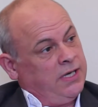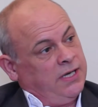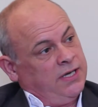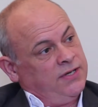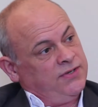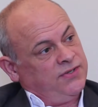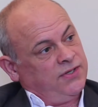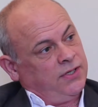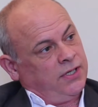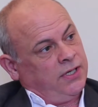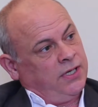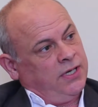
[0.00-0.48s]

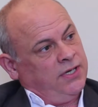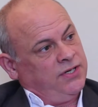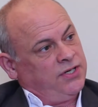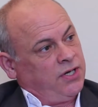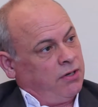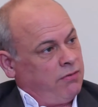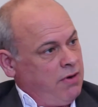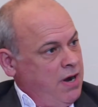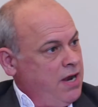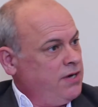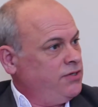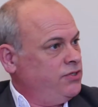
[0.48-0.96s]
as a
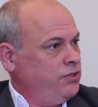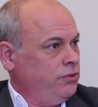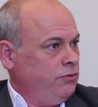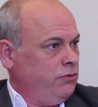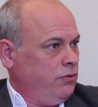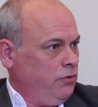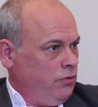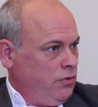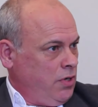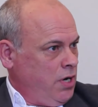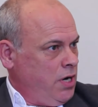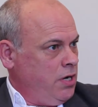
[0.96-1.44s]
director
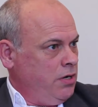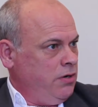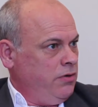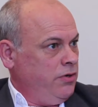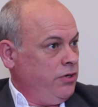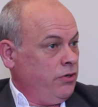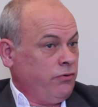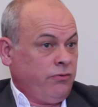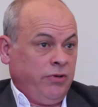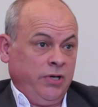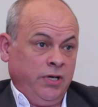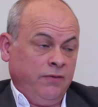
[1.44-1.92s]
or
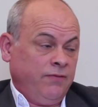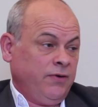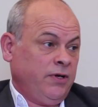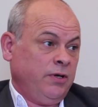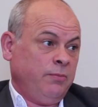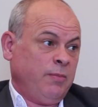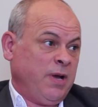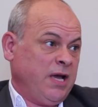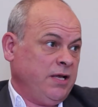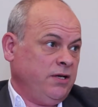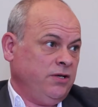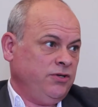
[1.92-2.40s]
owner or even
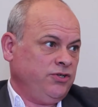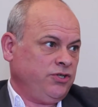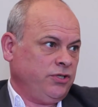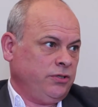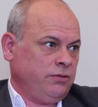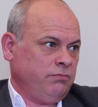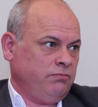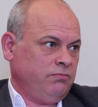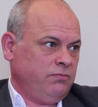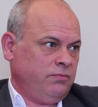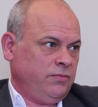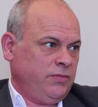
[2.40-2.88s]
a
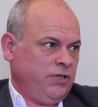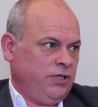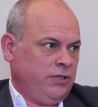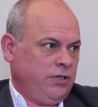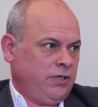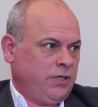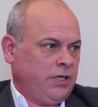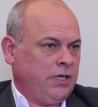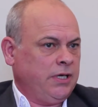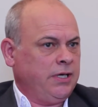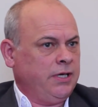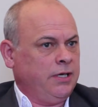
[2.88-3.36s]
manager,
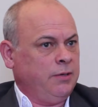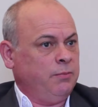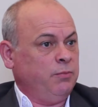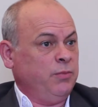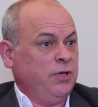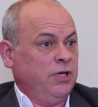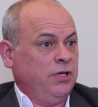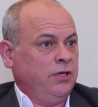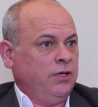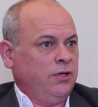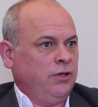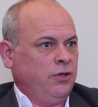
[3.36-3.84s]

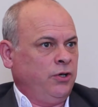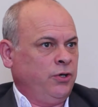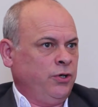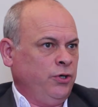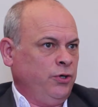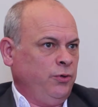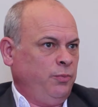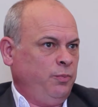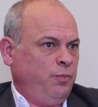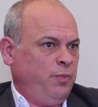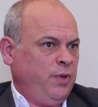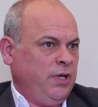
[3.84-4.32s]

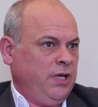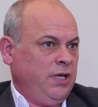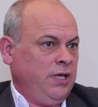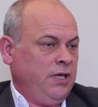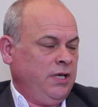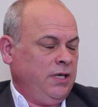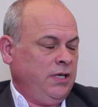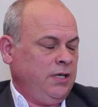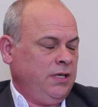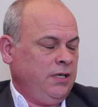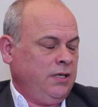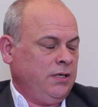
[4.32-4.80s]
could
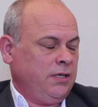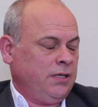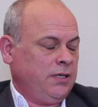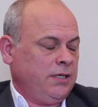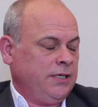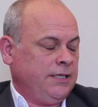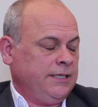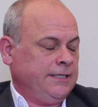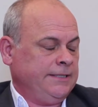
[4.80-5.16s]
be